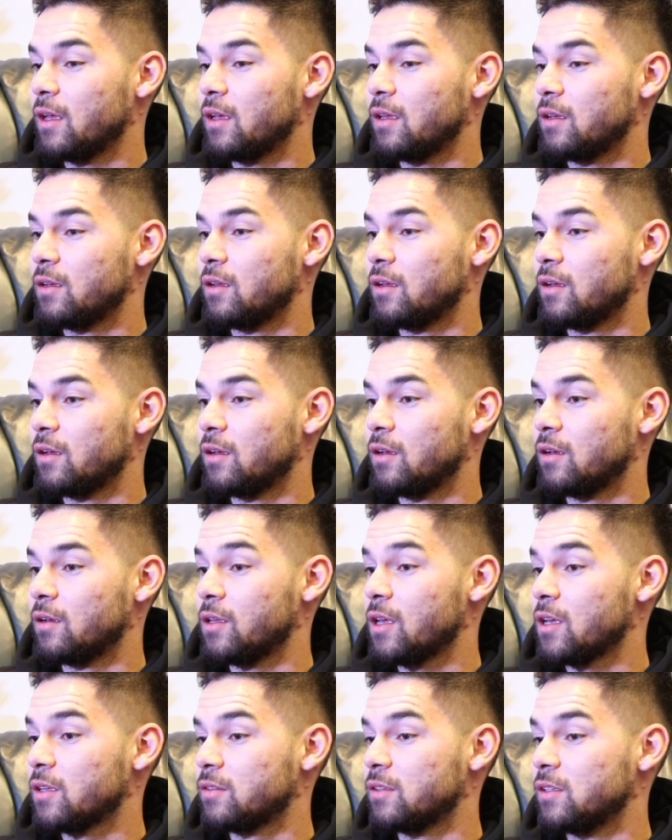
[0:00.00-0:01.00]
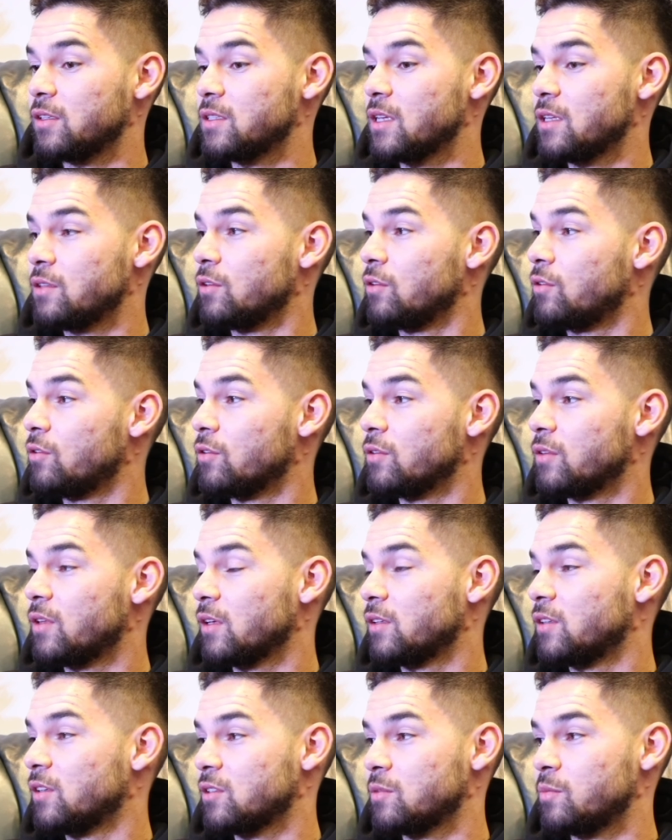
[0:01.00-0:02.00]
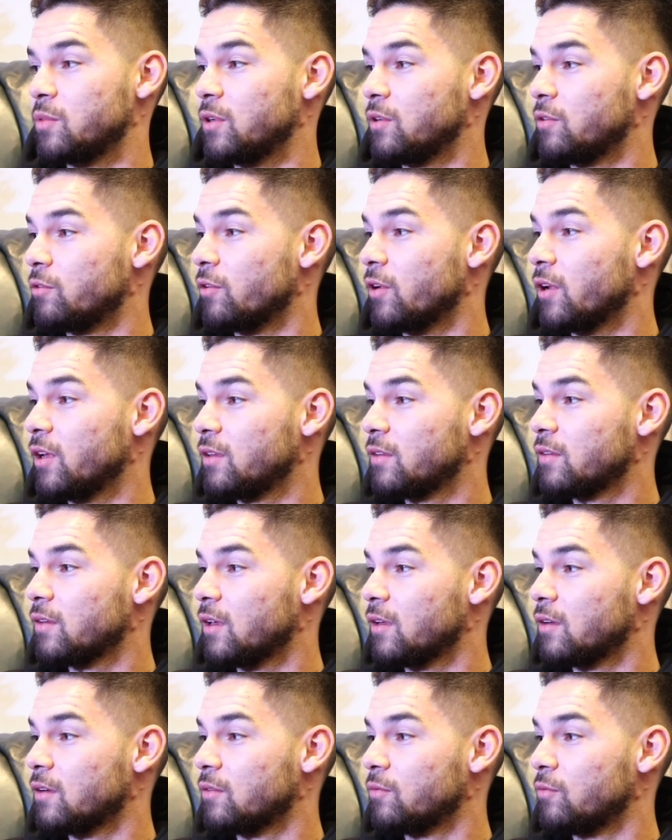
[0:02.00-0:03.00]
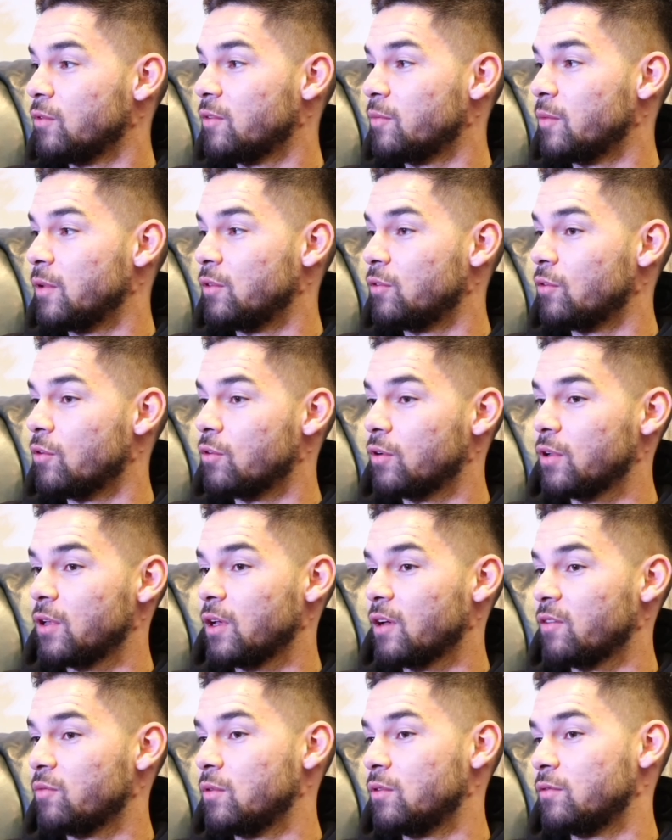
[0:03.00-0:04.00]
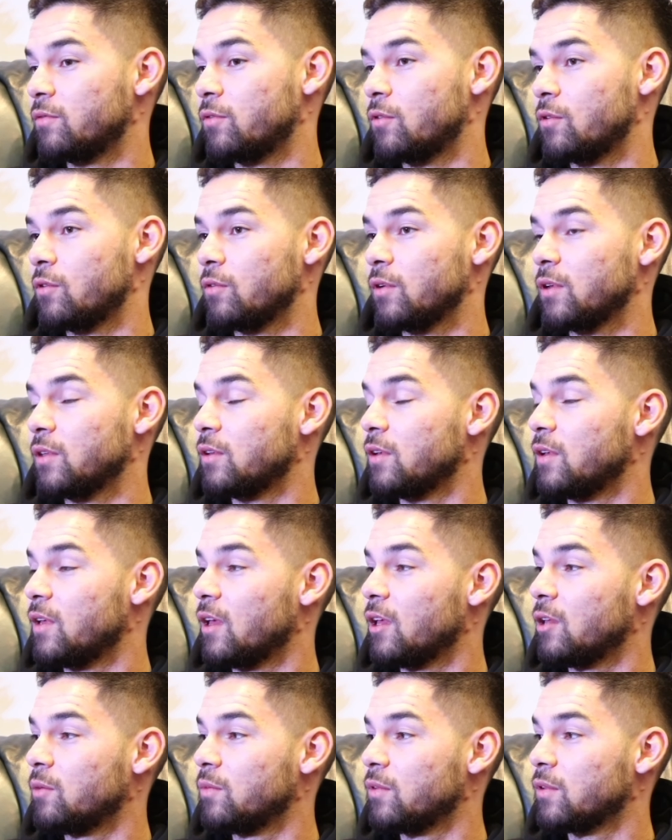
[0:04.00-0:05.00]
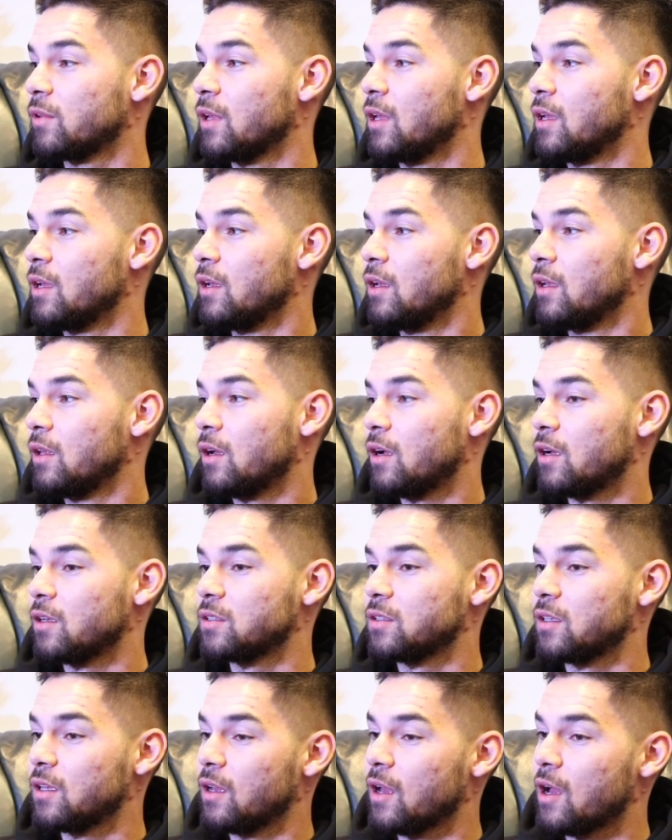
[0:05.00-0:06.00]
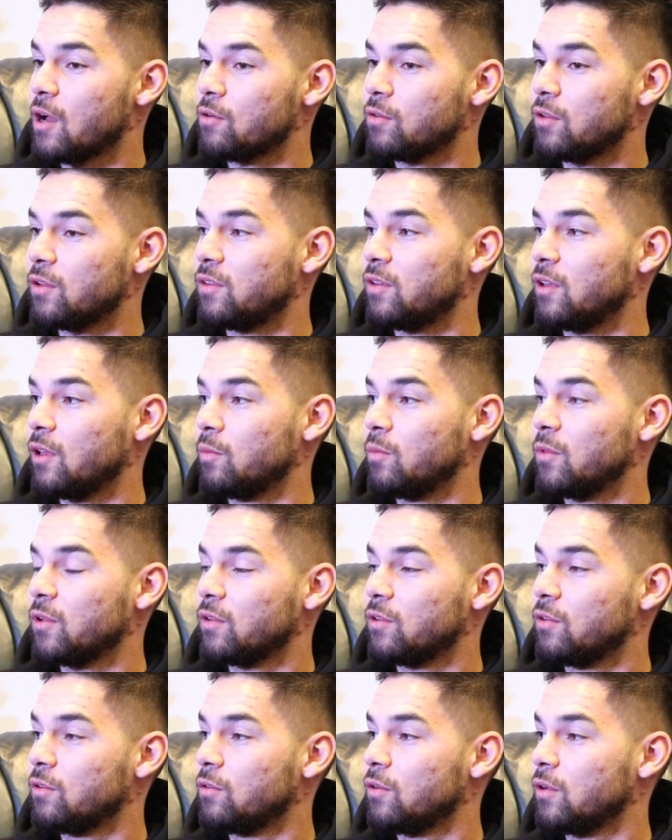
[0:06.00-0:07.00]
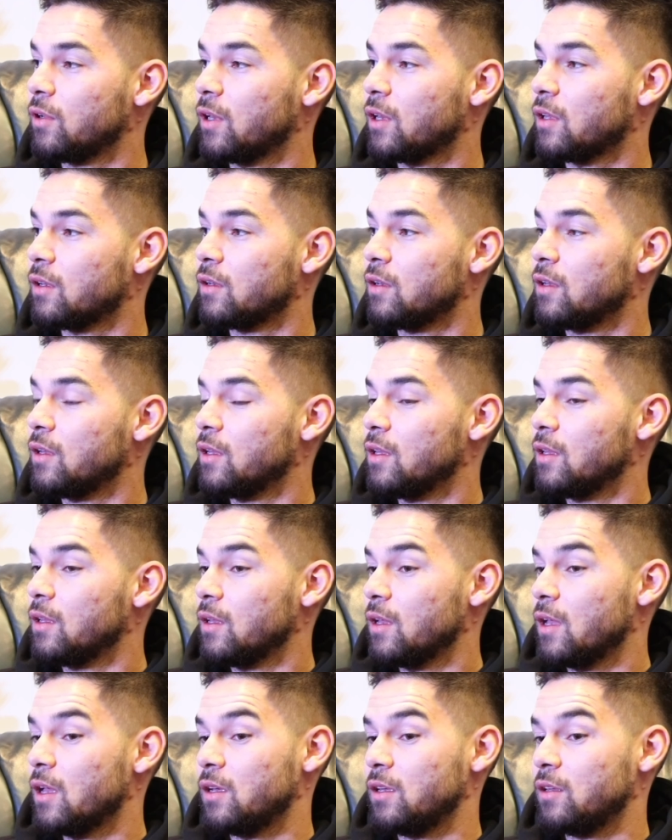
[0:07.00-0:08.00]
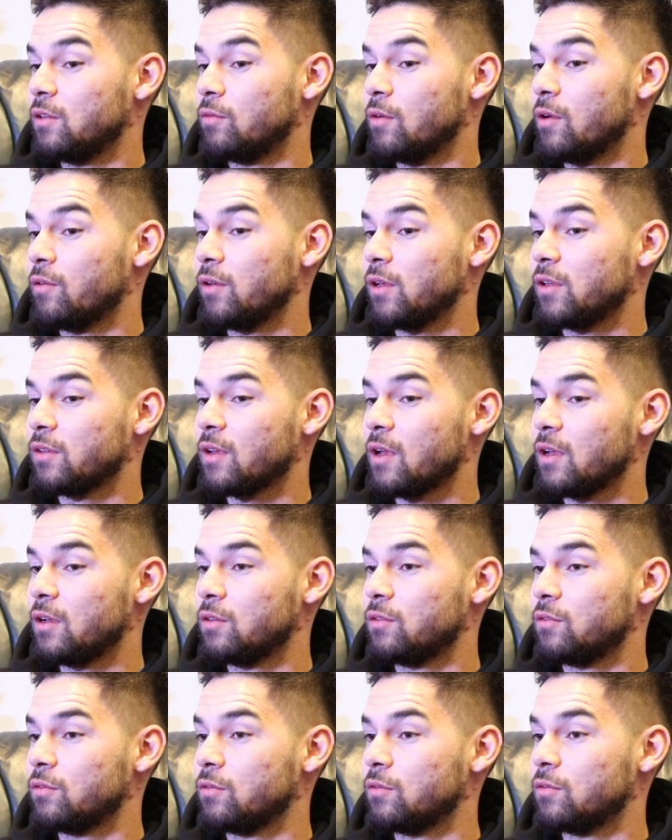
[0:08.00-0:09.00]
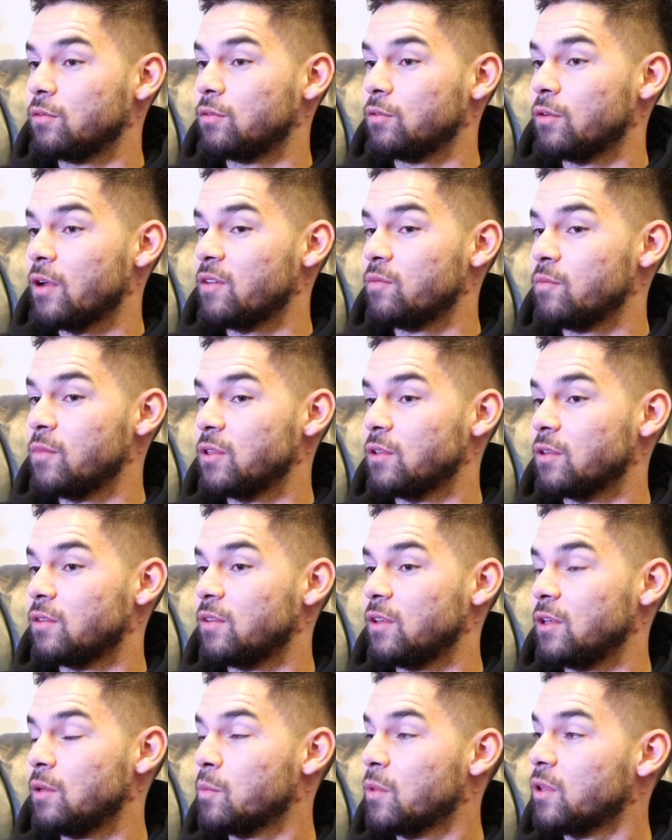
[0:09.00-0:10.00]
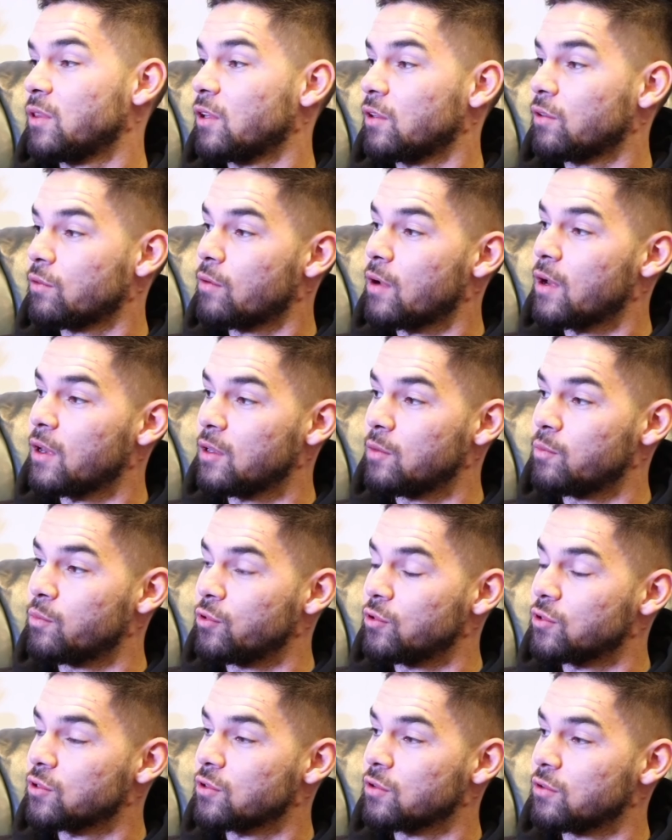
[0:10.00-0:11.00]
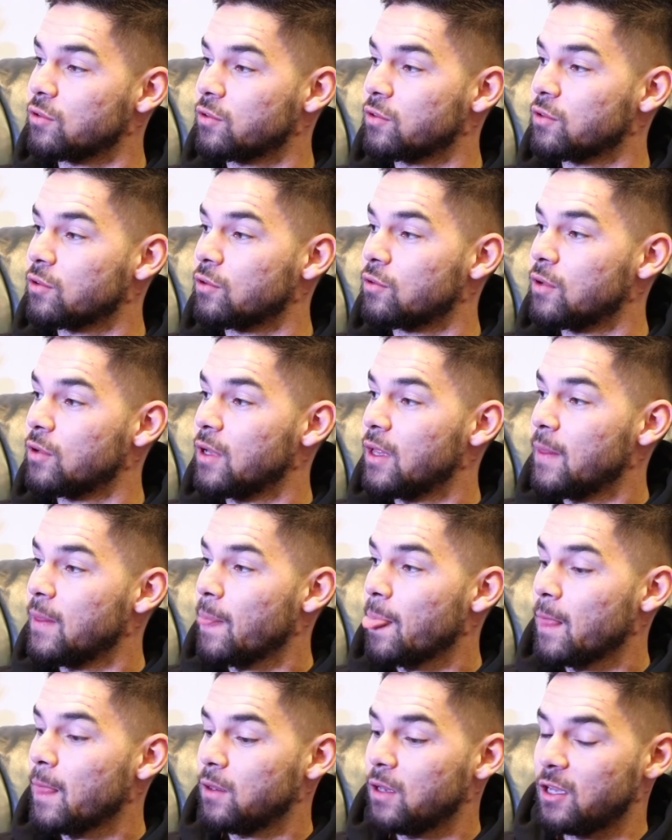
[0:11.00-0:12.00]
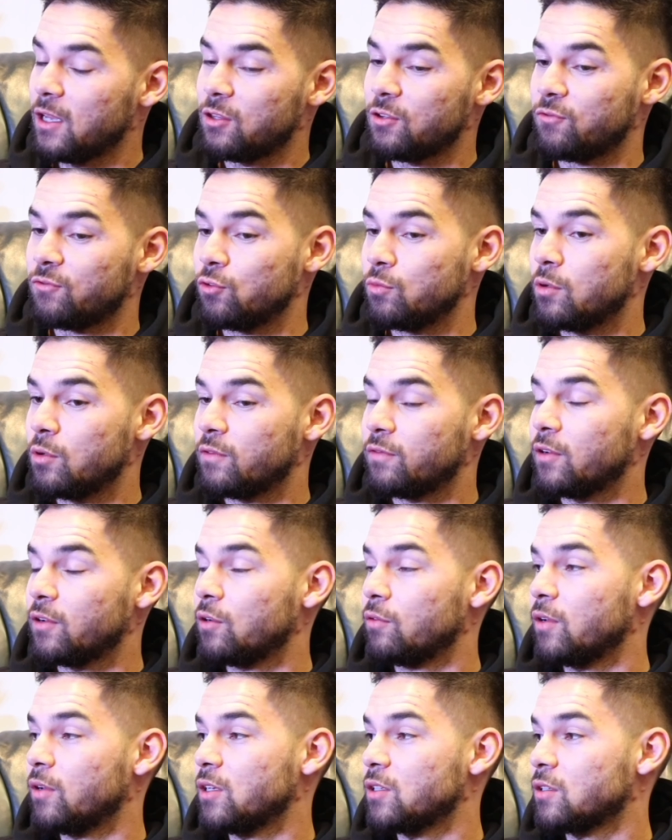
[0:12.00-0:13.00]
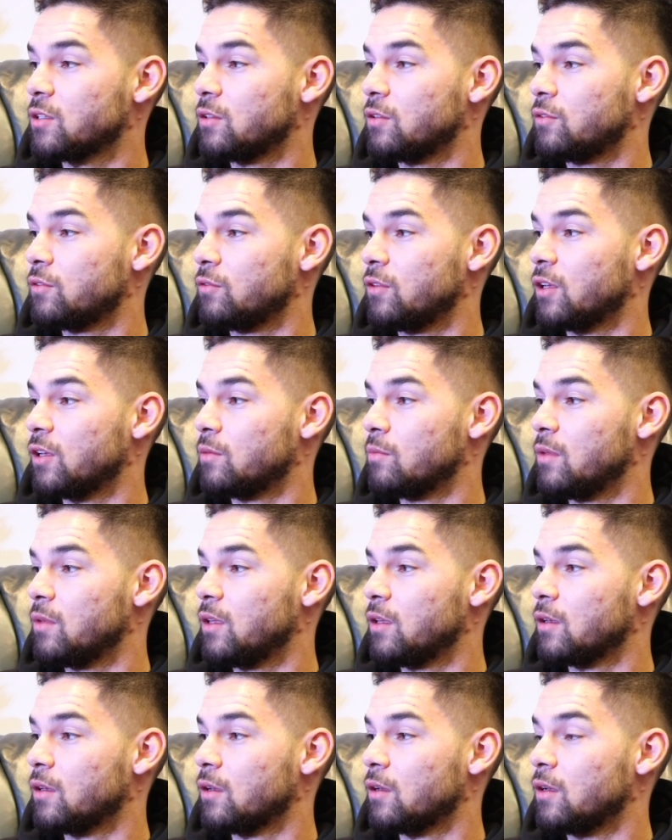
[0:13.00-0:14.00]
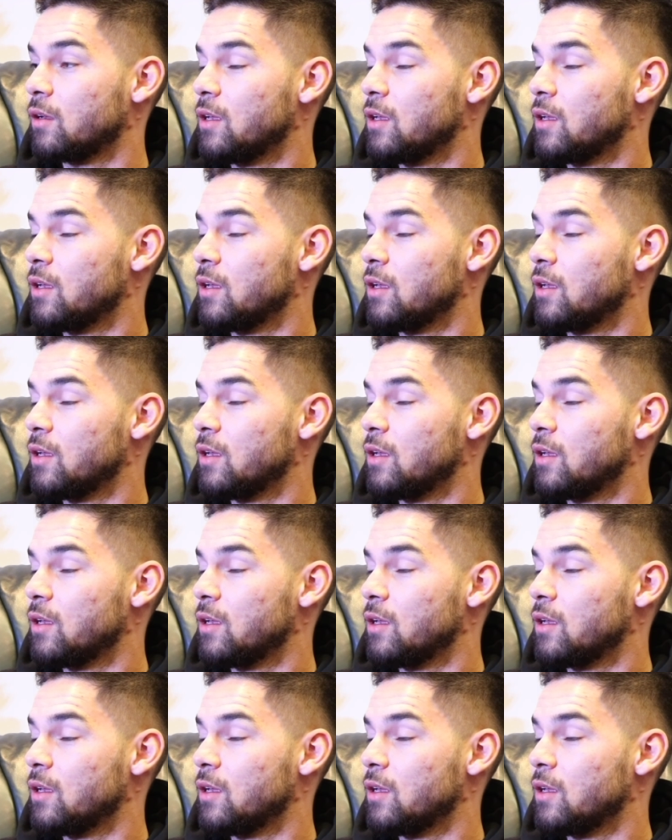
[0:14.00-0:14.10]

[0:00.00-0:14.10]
And since then the contact has been great, and we've been talking. I've been following the games, asking how the team is doing, and he's very excited to have me in the team, and that's why he pushed also at the Football Federation to get me